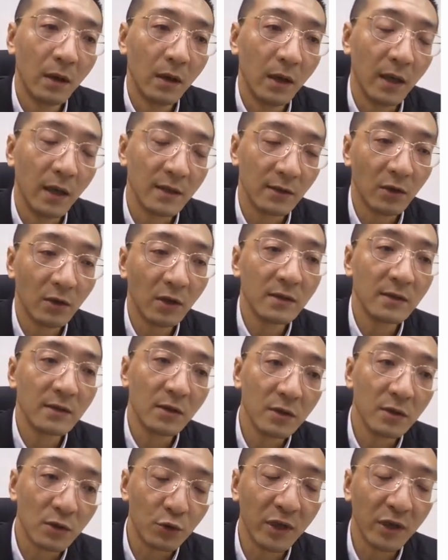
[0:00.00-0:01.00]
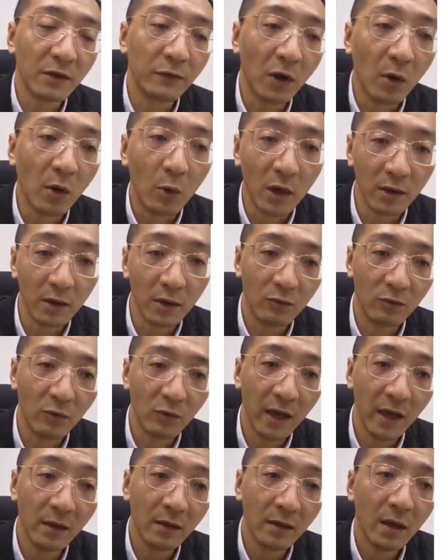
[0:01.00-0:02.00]
It's not so straightforward,
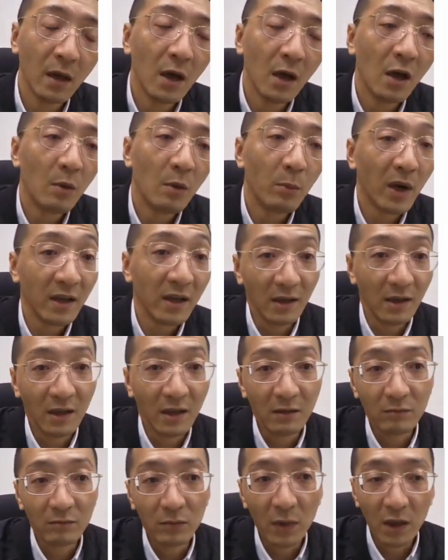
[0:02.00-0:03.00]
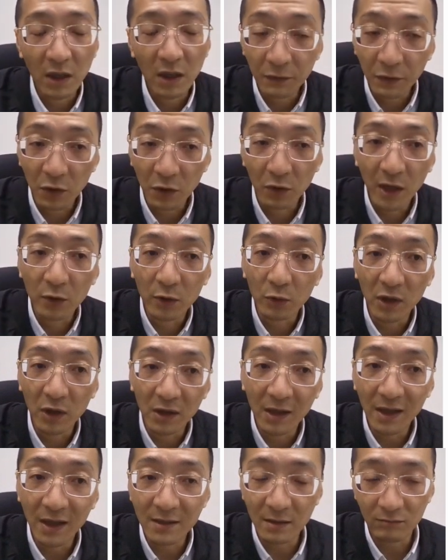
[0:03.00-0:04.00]
right? But if you are
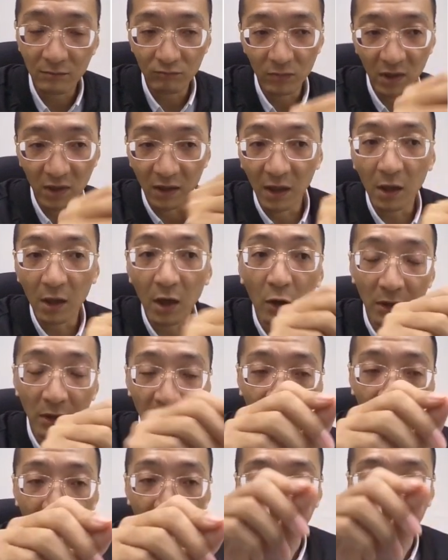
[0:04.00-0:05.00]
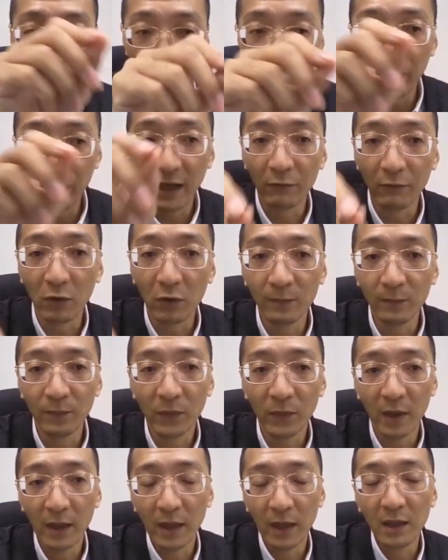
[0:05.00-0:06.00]
doing this in the coding level,
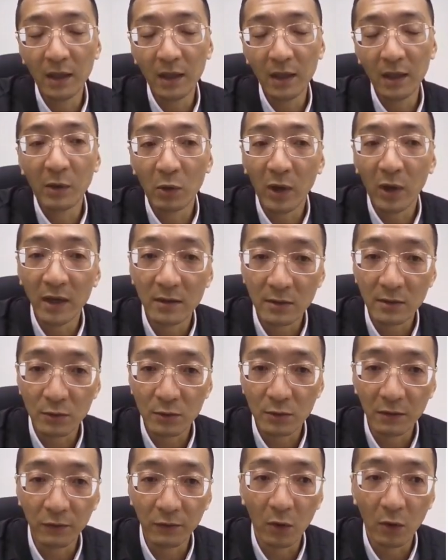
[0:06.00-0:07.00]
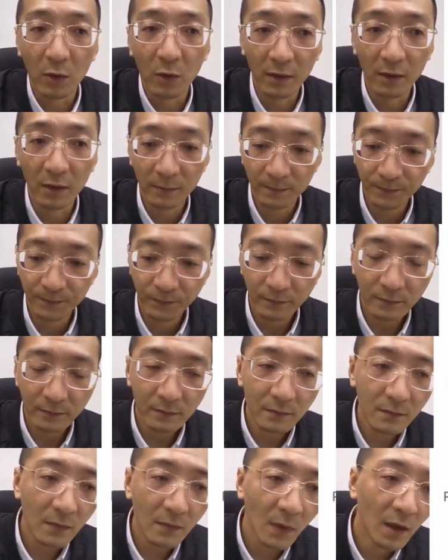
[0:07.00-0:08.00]
it can be quite straightforward.
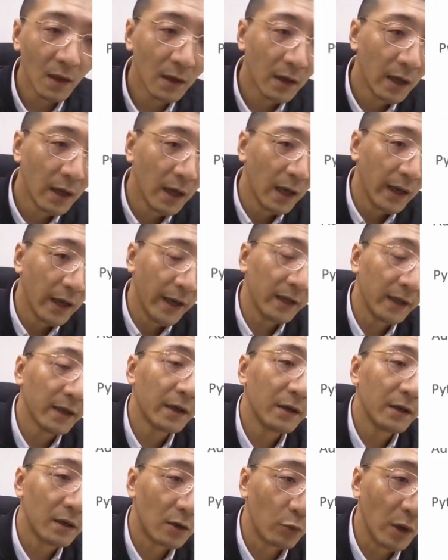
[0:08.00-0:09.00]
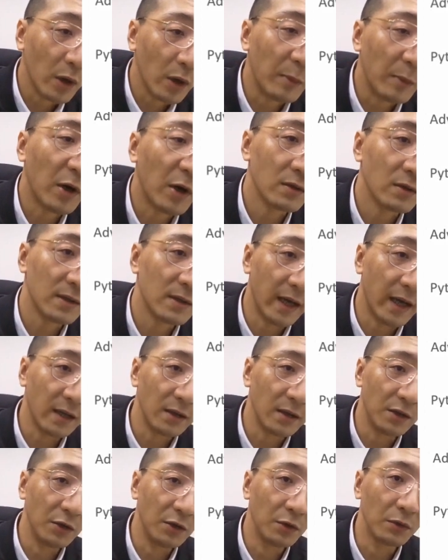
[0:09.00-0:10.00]
And here we propose
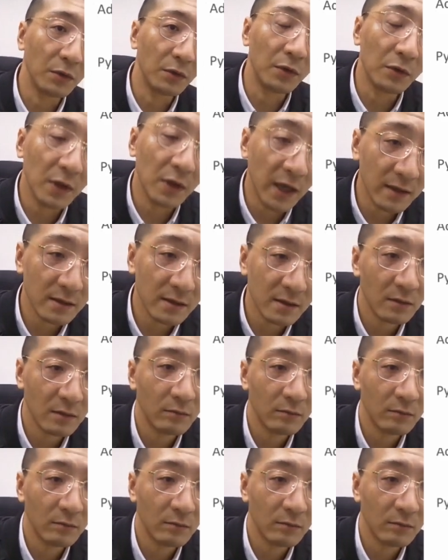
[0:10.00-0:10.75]
that you do this